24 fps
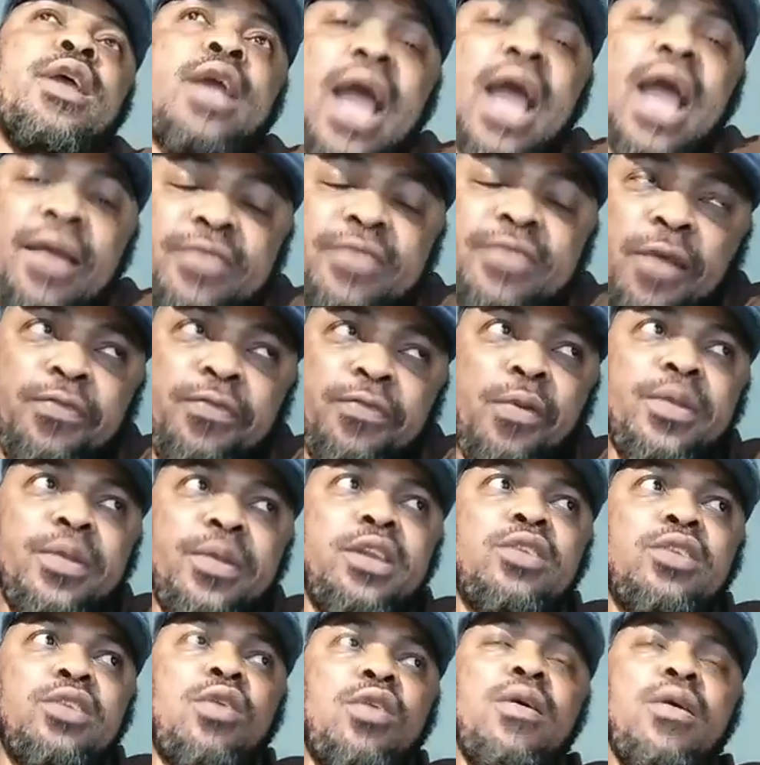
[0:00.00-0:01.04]
After forming
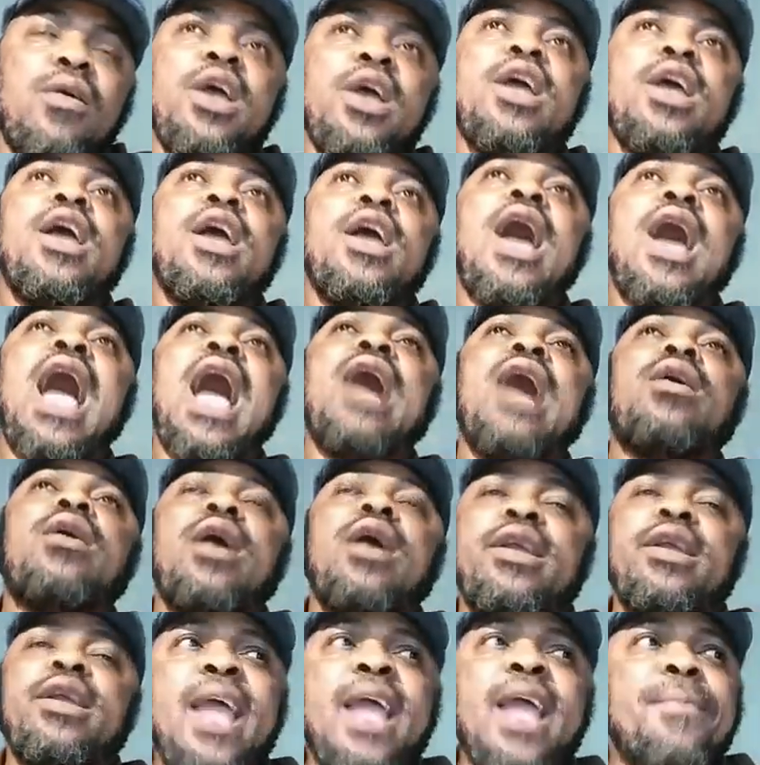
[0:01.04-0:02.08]
the
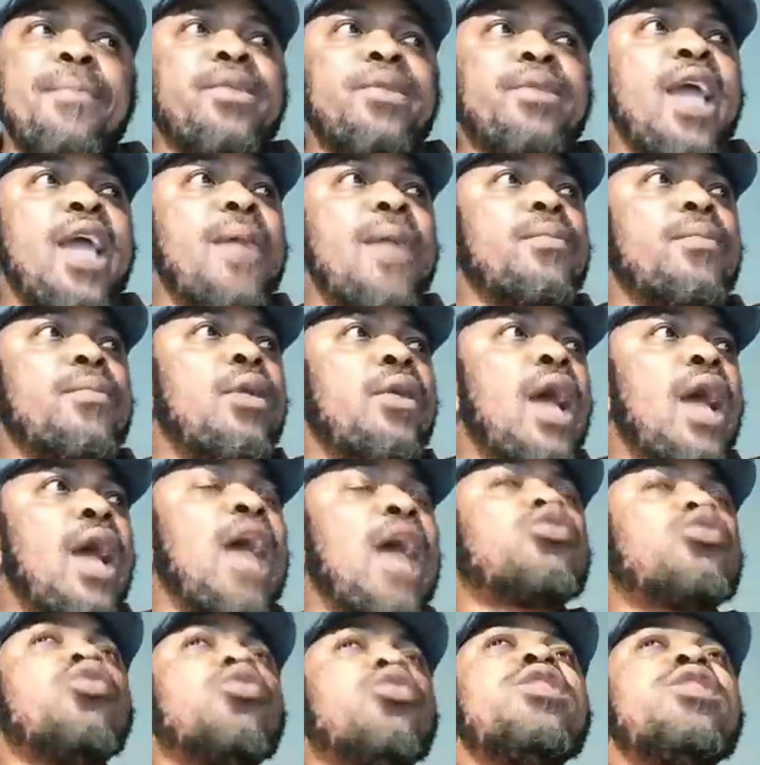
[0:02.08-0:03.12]
them
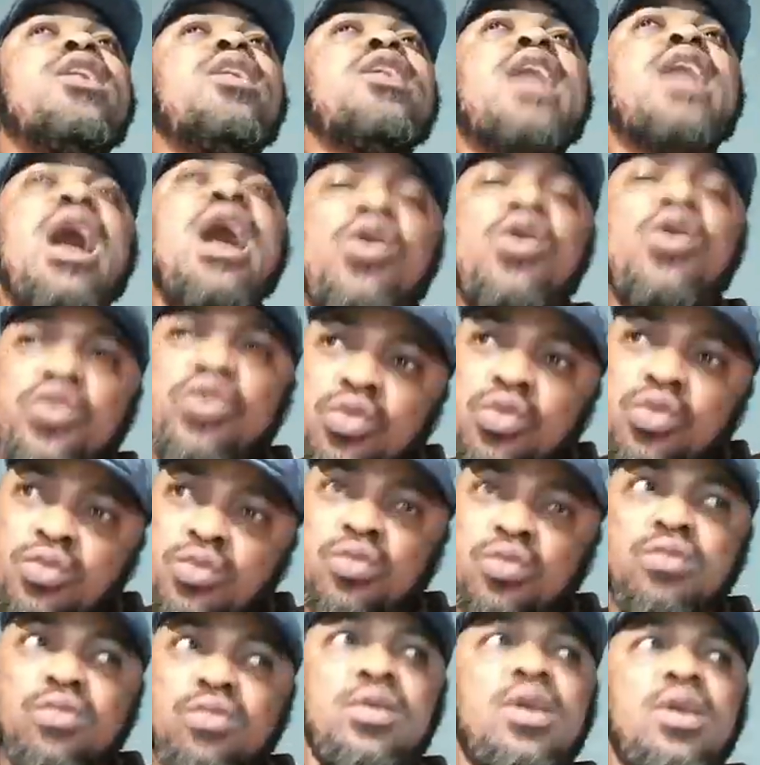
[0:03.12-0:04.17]
Attorney Nauru,
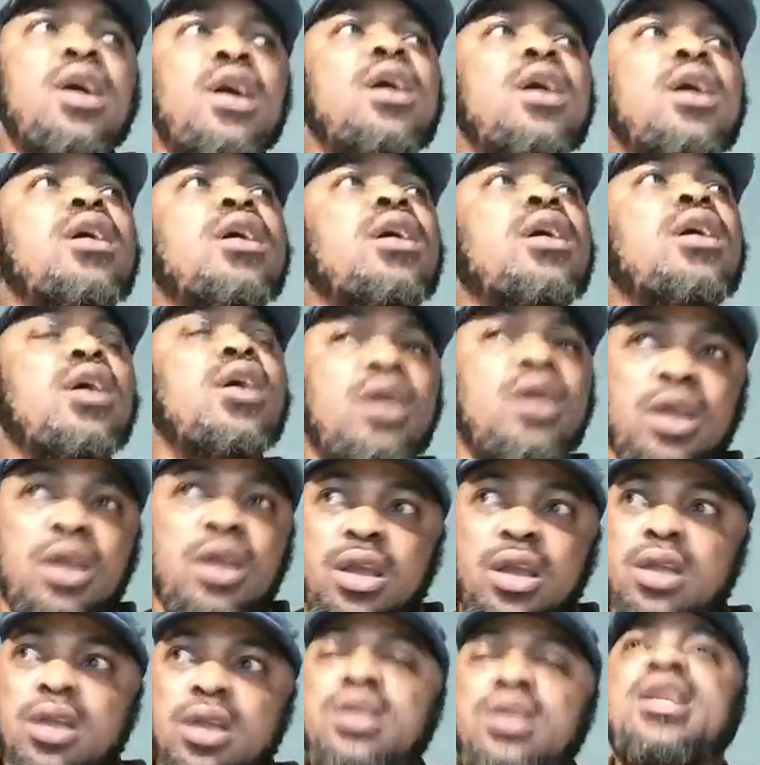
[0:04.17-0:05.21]

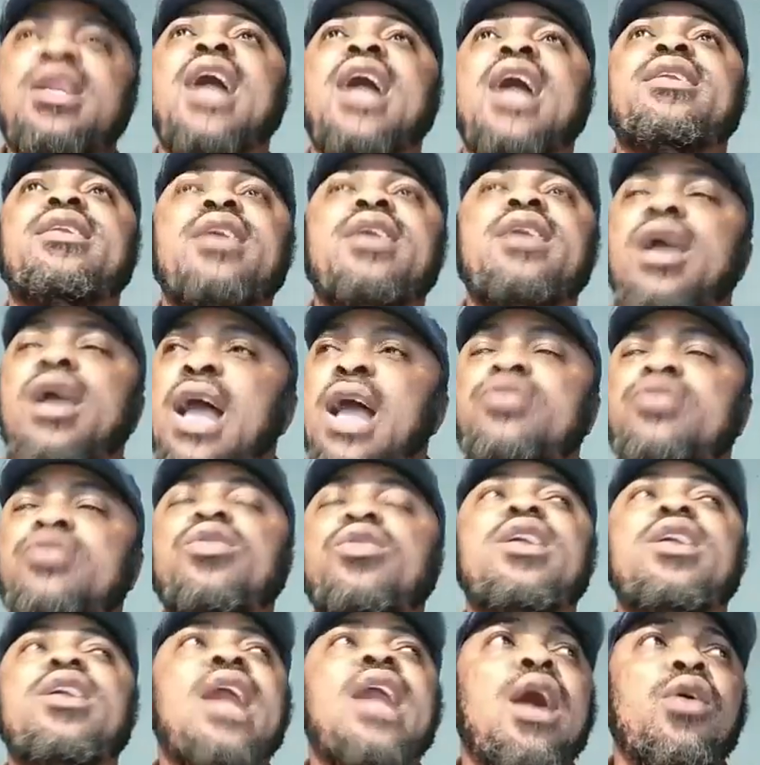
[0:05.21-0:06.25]

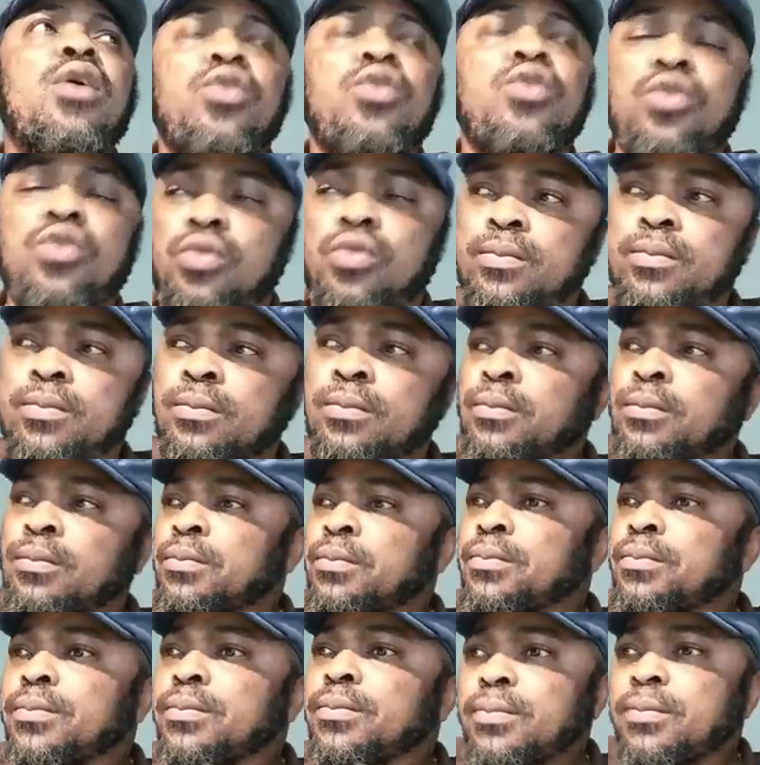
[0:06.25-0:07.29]
Attorney Nauru,
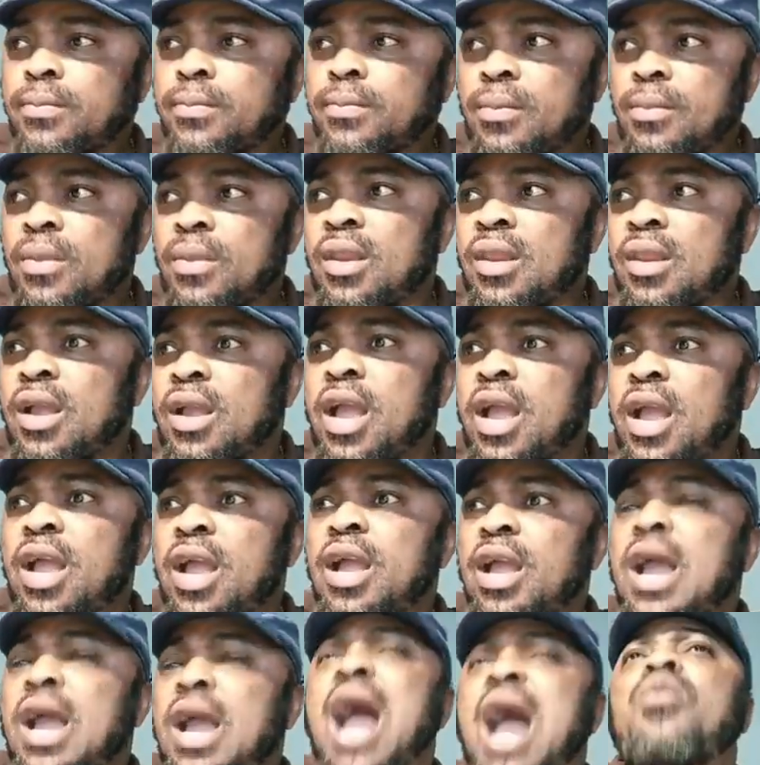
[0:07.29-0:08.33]

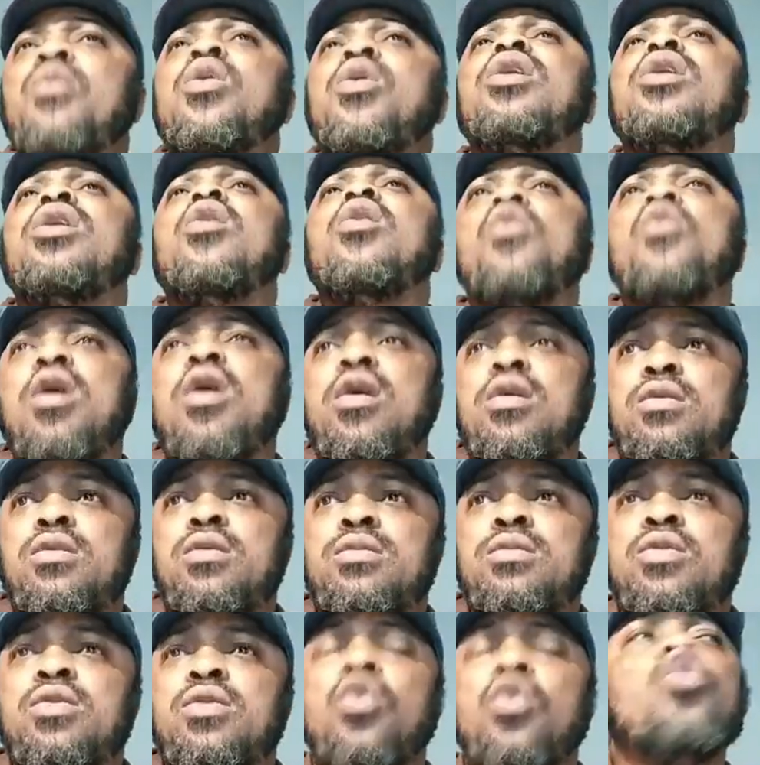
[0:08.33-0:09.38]
Awolowo,
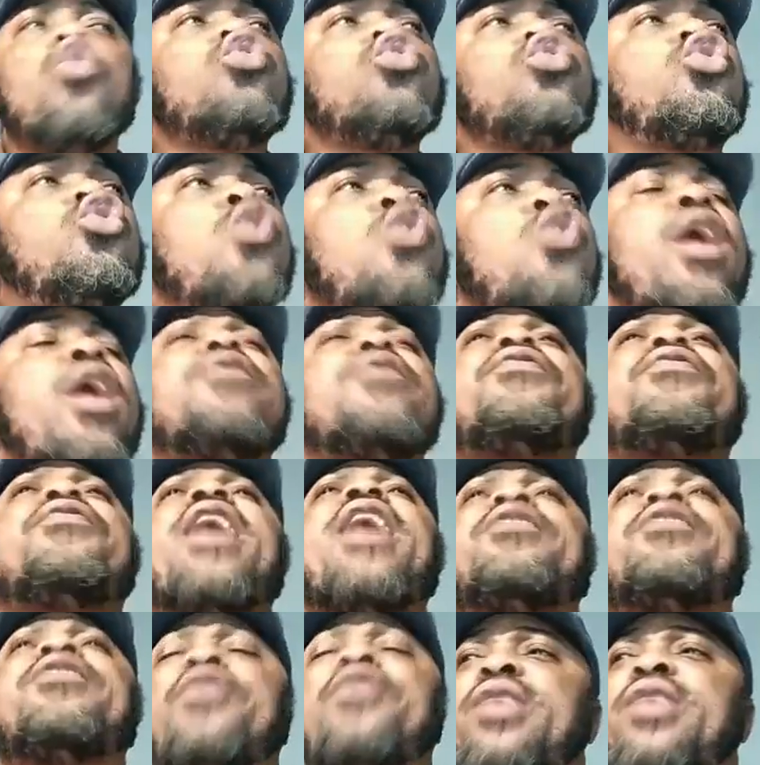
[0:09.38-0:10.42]
who joined
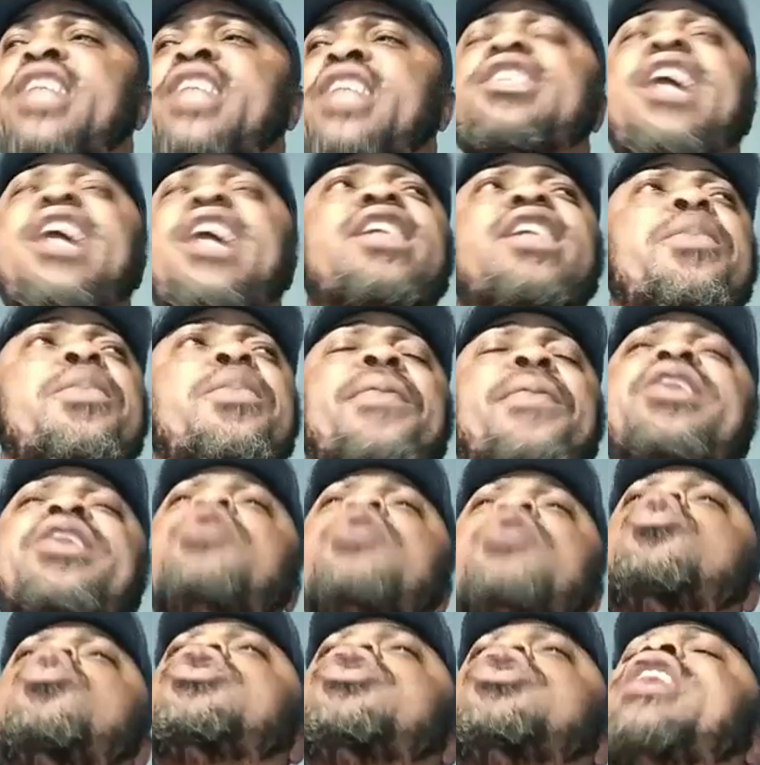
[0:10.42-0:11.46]
fight for Nigeria independence,
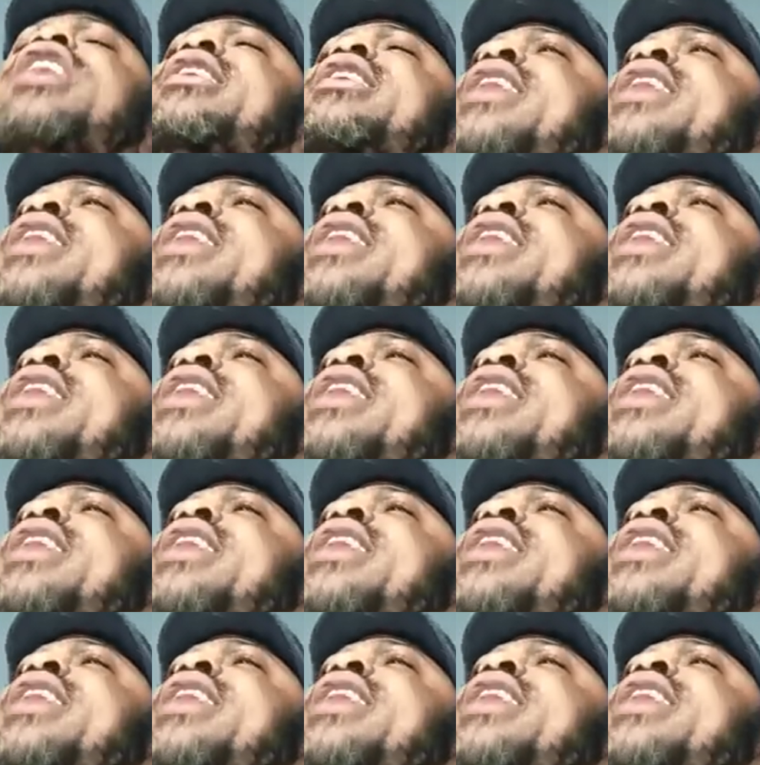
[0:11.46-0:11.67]
you sent